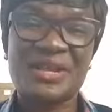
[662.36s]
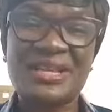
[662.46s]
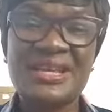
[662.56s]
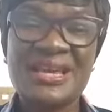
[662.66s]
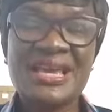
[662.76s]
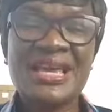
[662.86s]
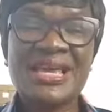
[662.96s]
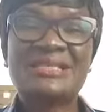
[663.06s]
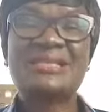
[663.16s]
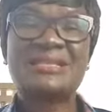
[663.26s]

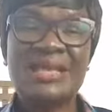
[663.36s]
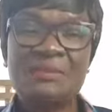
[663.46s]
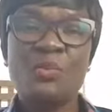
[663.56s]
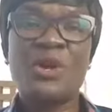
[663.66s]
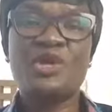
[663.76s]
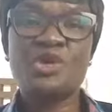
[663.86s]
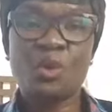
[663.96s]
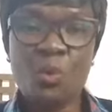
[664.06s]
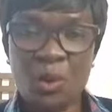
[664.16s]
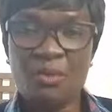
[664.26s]
It's the same way
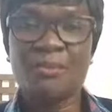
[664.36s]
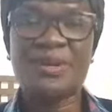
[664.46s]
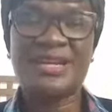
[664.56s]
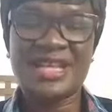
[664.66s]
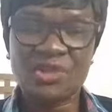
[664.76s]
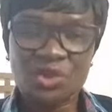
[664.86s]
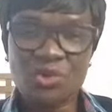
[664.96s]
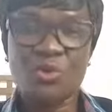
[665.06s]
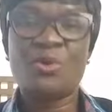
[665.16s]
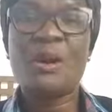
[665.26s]
your womb needs
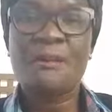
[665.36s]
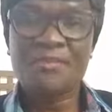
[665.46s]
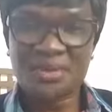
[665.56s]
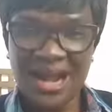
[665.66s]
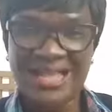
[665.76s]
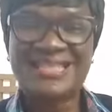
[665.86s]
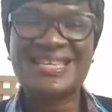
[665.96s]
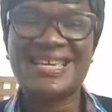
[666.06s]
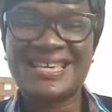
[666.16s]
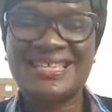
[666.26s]
to
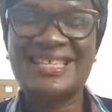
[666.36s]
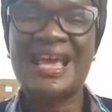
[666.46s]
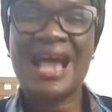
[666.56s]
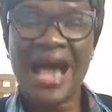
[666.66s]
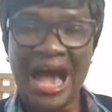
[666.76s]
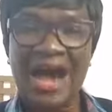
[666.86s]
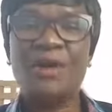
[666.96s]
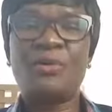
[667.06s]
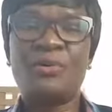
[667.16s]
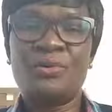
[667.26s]
practice
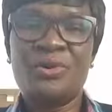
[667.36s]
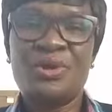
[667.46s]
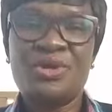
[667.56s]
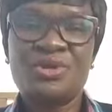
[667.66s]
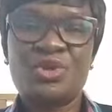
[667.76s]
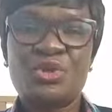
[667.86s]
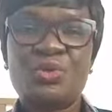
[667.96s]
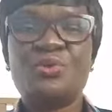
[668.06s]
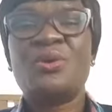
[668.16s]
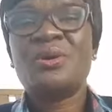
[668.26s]
how
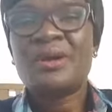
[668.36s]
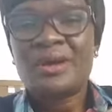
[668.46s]
to